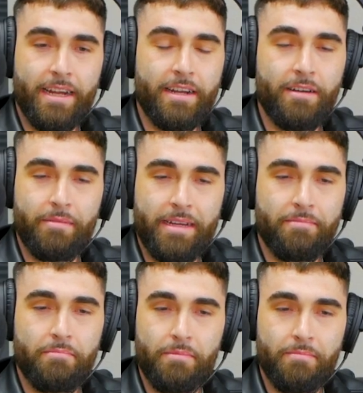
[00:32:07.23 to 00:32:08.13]
don't know,
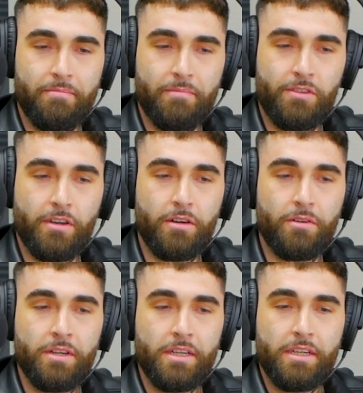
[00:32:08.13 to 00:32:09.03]
man. So
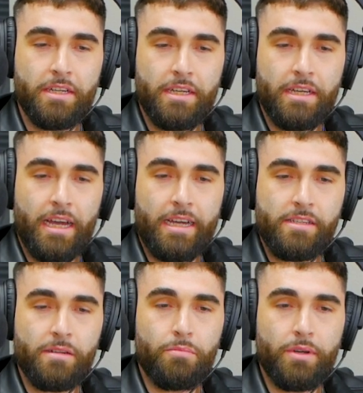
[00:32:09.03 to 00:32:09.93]
Christ. At
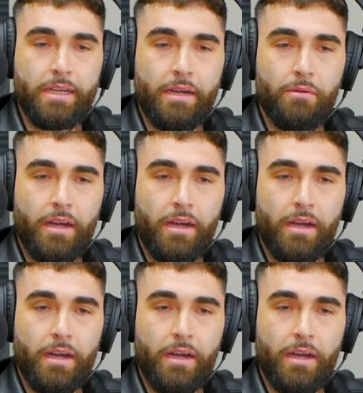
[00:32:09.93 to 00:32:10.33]
some point,